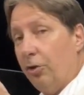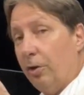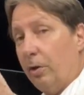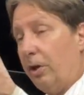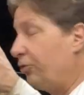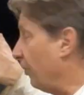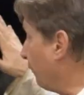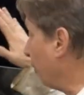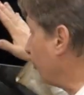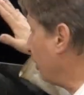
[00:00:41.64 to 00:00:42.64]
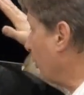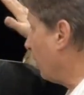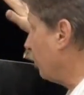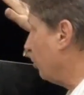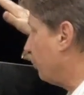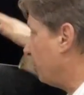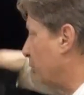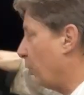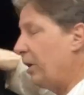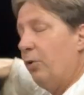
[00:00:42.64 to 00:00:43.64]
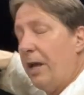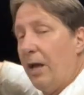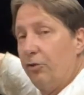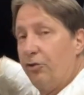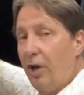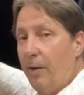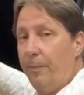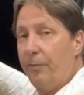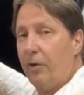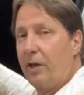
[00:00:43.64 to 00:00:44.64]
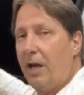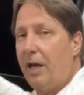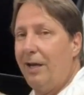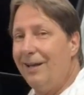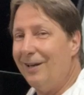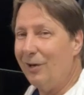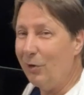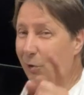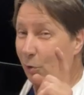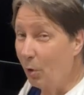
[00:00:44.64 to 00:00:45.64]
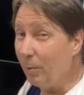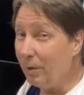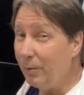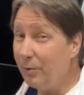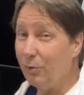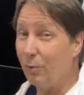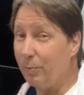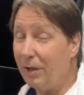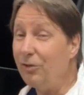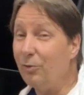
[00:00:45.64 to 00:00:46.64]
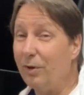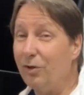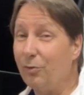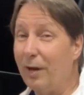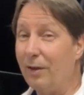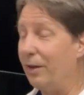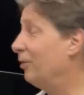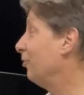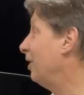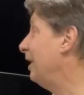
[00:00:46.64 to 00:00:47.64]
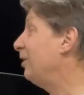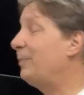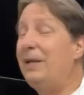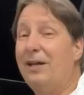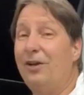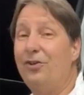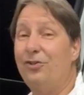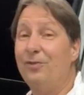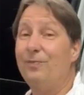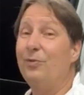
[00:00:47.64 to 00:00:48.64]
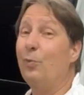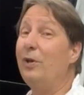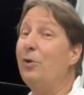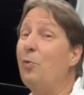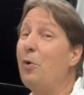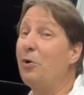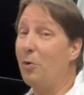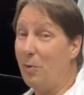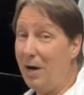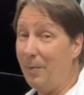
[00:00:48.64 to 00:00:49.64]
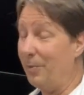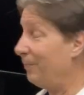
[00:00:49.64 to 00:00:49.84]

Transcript: Listen, first thing you want to do is put the window down some, okay? Normally when you're replacing one of these regulators, it's because the window won't go up.